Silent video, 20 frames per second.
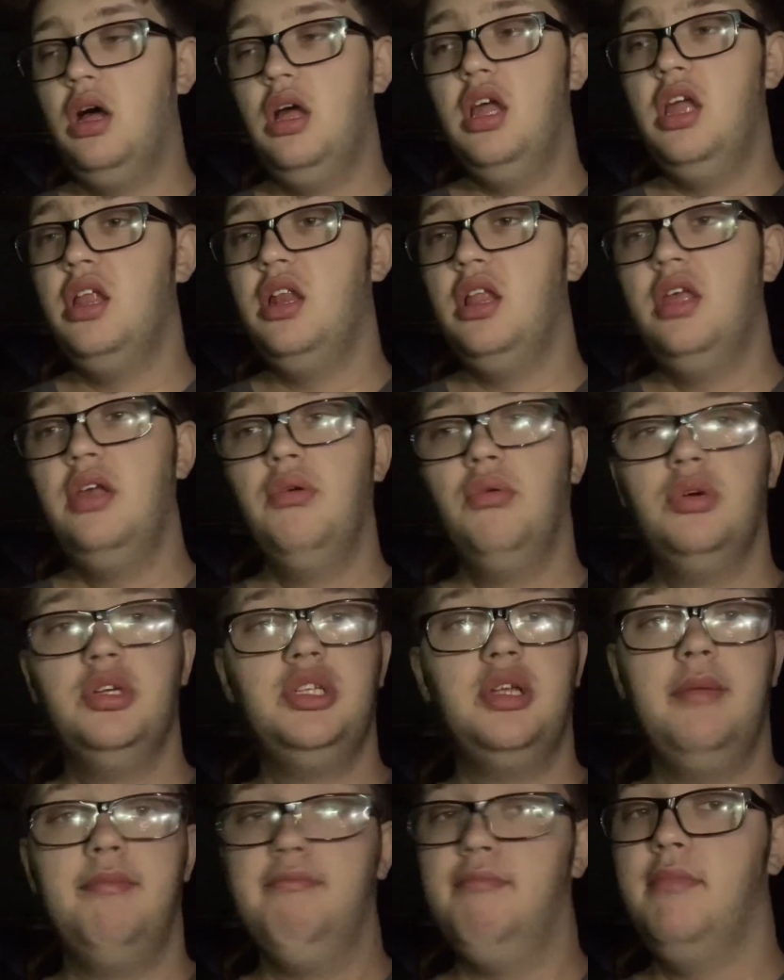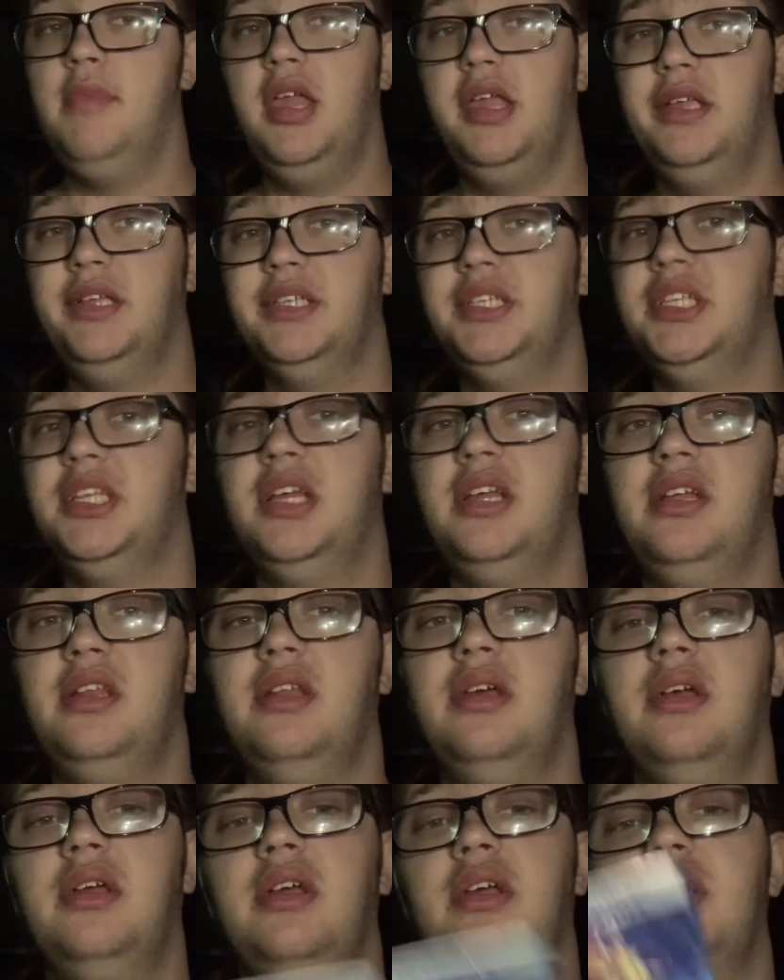and it was amazing.
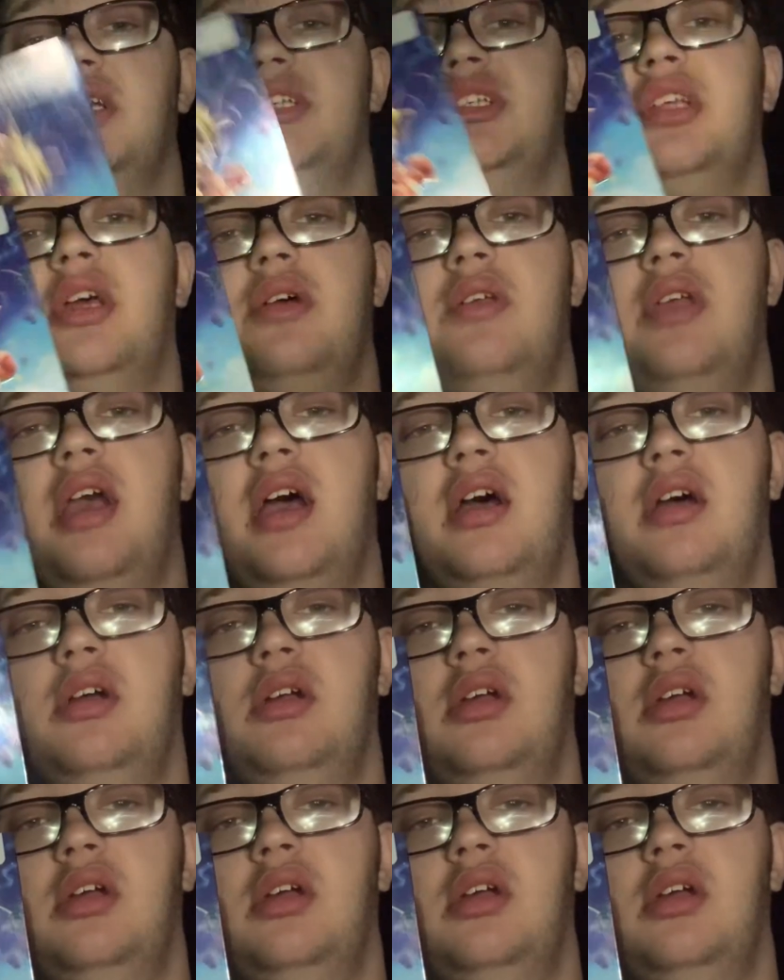So yeah,